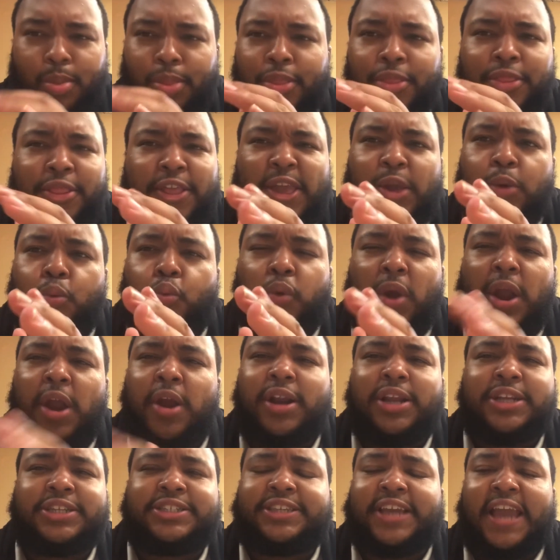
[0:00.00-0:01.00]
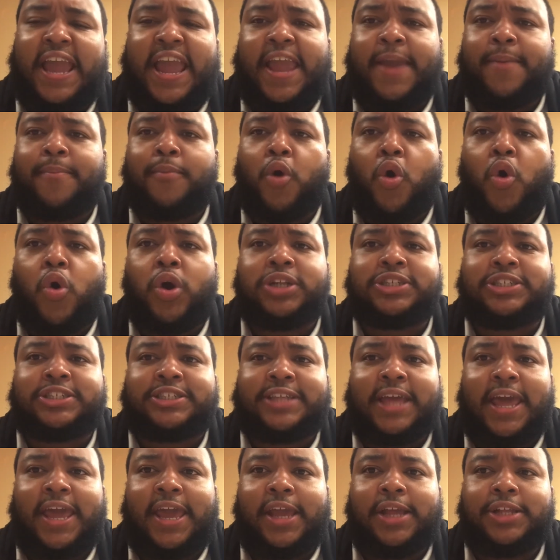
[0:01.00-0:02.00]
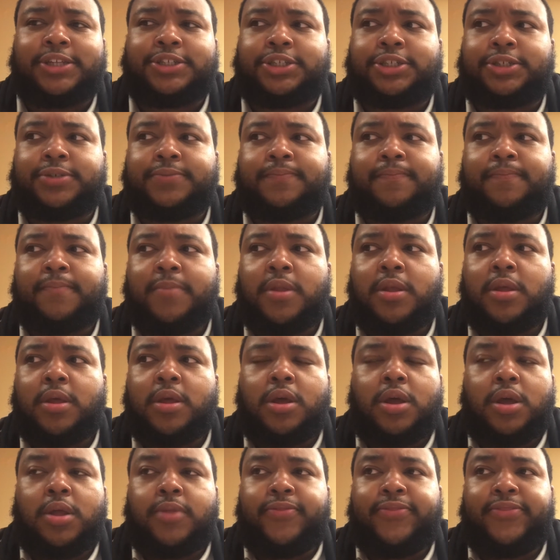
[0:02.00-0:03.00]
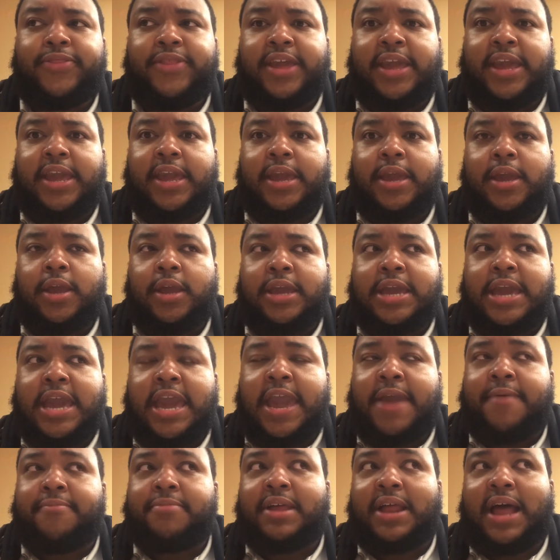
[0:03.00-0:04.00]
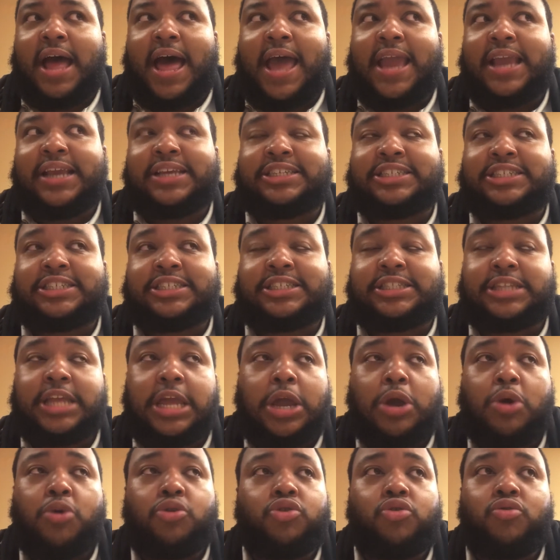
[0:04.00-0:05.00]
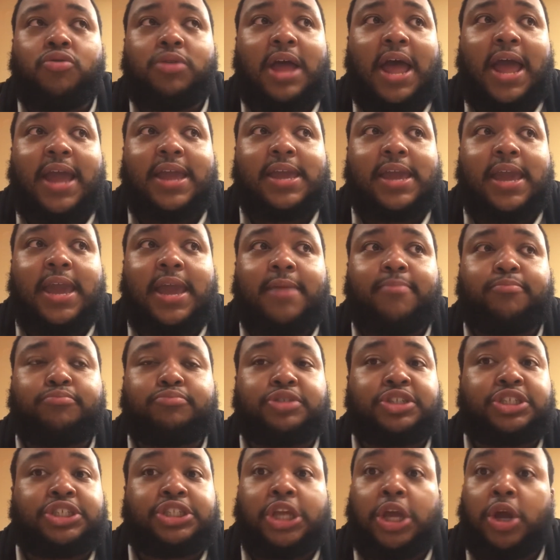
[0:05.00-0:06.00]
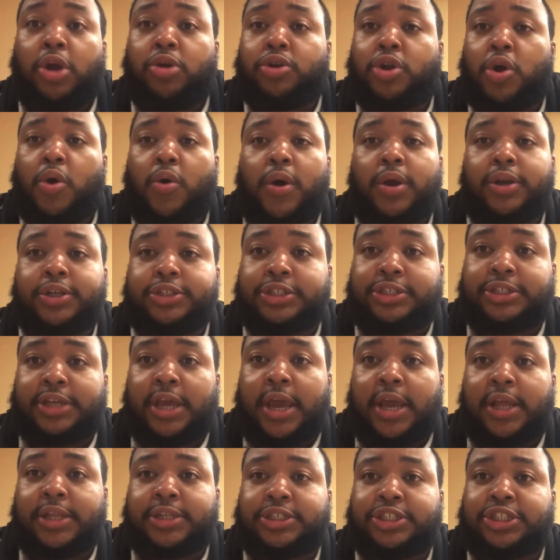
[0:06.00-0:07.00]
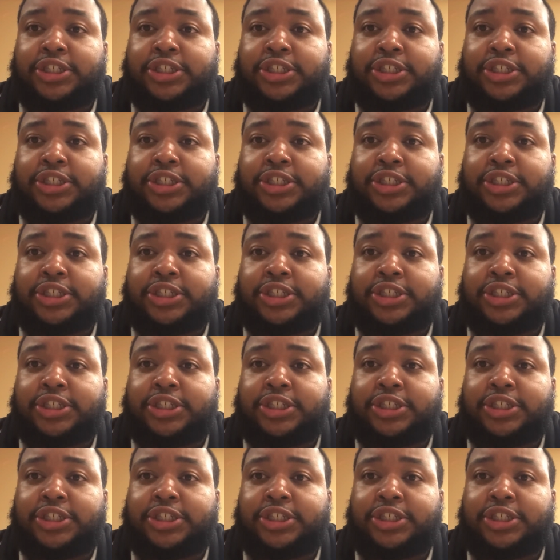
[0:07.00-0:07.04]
the weirdest game on stage, the game that I still do not get, still don't understand,